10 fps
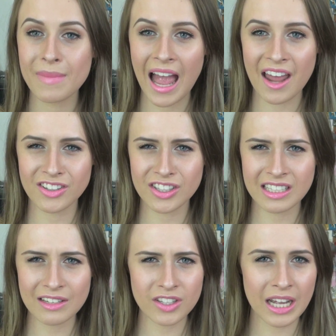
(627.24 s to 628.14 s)
And it
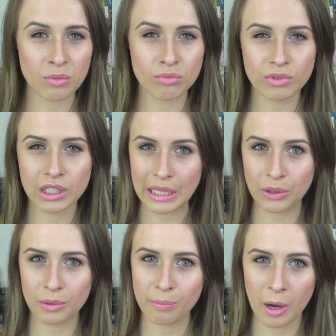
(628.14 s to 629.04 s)
just gives you that really
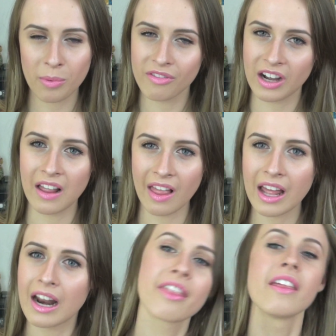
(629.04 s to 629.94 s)
good pop of colour,
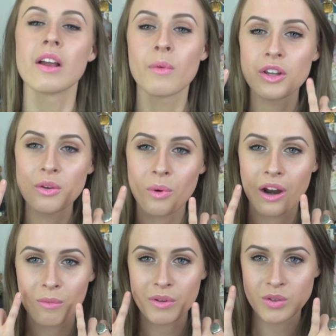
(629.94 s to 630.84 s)
and I think when you
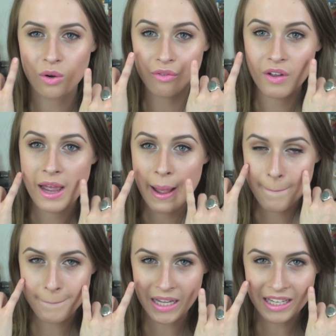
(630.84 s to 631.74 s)
wear it with sort of
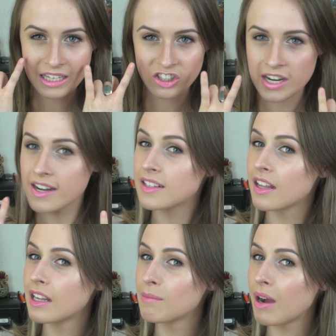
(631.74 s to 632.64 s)
pinky cheeks, I
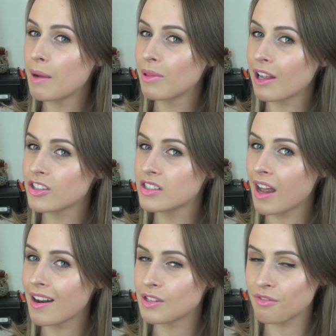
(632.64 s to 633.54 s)
think my blush has
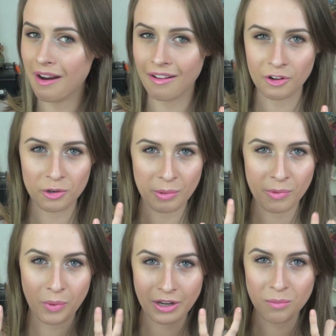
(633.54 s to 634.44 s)
started to fade a little bit,
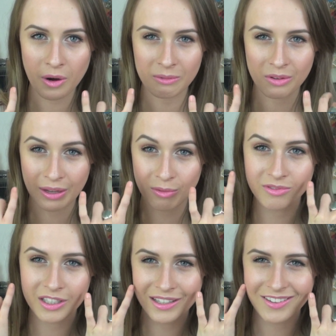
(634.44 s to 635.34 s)
but when you wear it with like
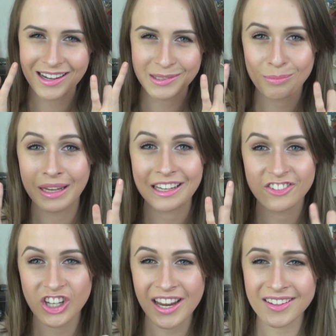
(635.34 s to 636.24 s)
really nice pink
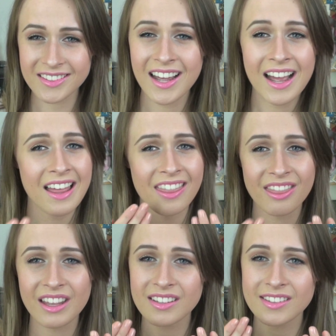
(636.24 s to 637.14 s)
cheeks,
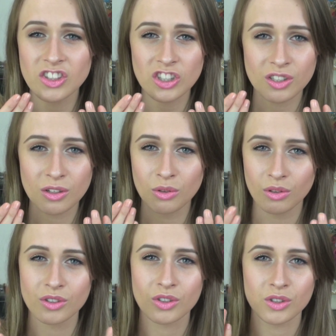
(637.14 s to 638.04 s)
this just
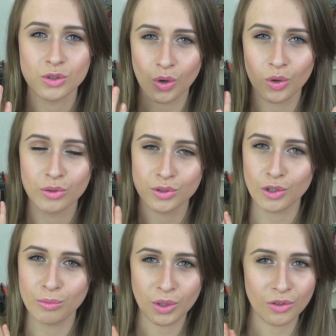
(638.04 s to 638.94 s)
looks so,
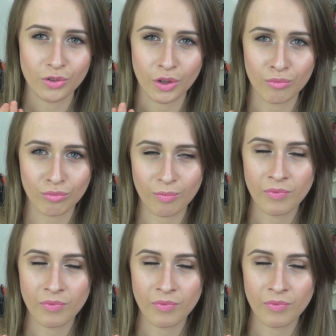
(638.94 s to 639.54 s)
so beautiful